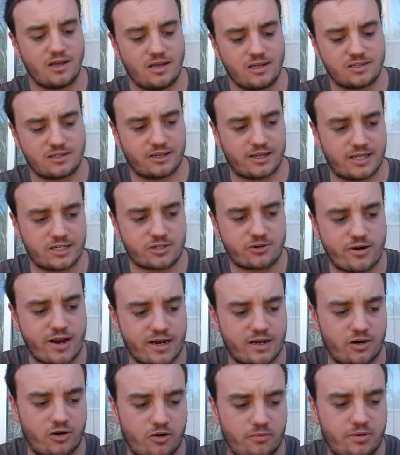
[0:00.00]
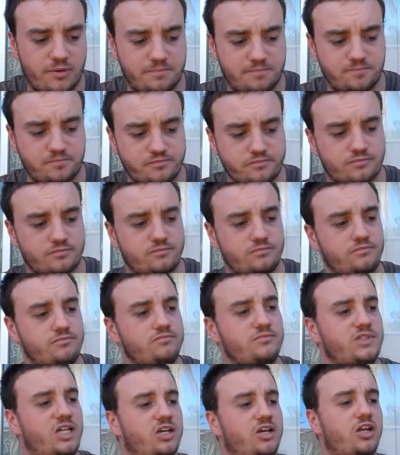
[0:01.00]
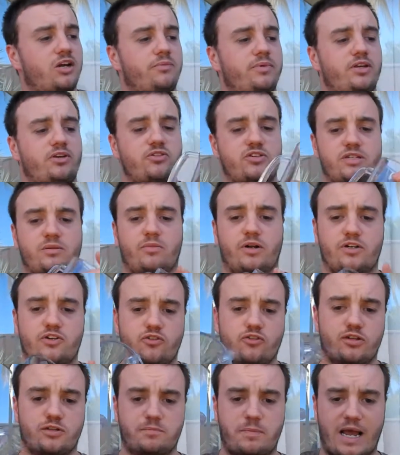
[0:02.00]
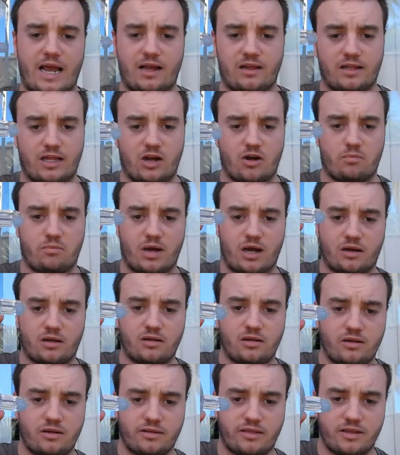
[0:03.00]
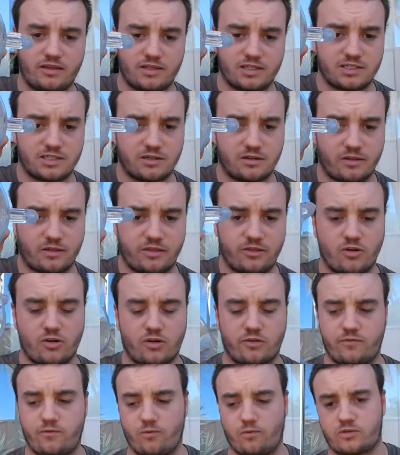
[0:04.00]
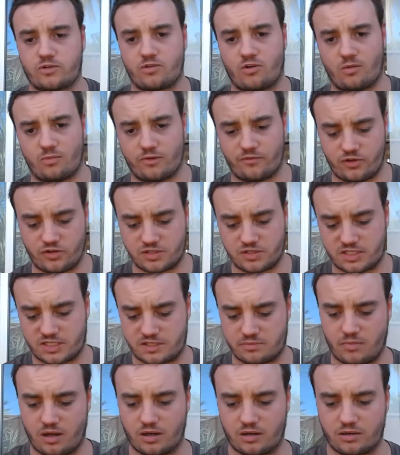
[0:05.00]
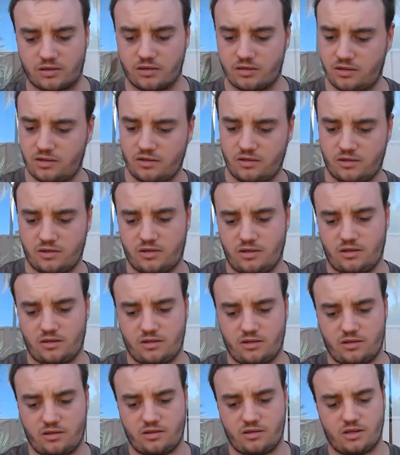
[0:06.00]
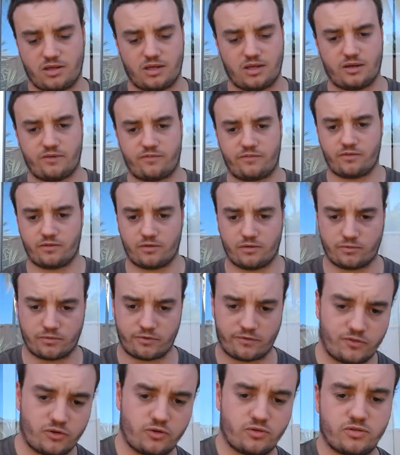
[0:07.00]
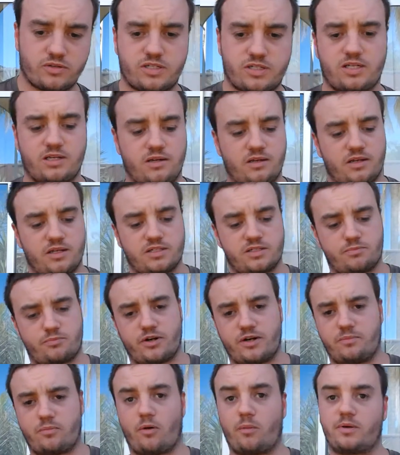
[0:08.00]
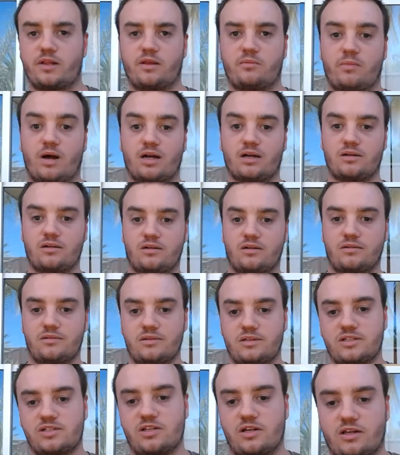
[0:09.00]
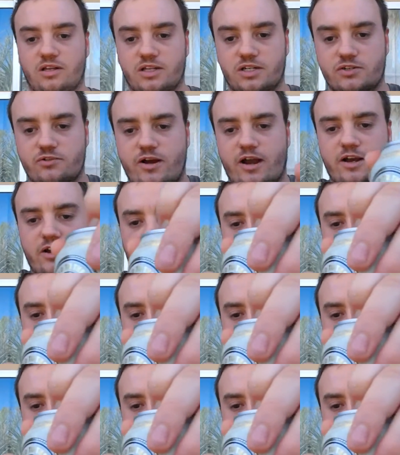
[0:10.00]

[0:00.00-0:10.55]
So let's crack it open. I'm going to be using my Tooth's Pale Ale mug. I think this is the 3rd or 4th time I've used this mug for reviews. It's a pretty popular mug. So let's crack it